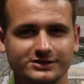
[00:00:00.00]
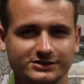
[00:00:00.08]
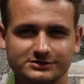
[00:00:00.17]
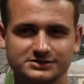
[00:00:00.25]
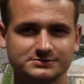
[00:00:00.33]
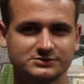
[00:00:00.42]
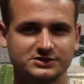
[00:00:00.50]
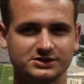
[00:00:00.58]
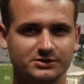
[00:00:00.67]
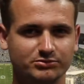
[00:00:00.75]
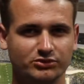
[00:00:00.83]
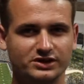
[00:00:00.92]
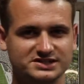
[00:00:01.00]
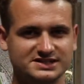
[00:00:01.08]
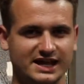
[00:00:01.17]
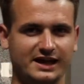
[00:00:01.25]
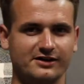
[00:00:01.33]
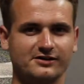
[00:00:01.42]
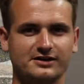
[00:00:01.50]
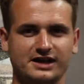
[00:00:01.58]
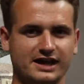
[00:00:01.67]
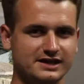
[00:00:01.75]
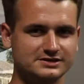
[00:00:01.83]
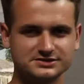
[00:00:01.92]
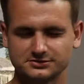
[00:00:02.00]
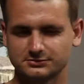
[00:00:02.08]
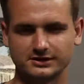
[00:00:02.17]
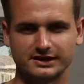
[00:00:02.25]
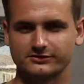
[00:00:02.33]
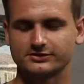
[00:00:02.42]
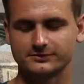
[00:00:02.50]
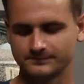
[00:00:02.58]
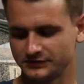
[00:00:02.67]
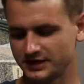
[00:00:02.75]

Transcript: You know, some compressed air cans or whatever.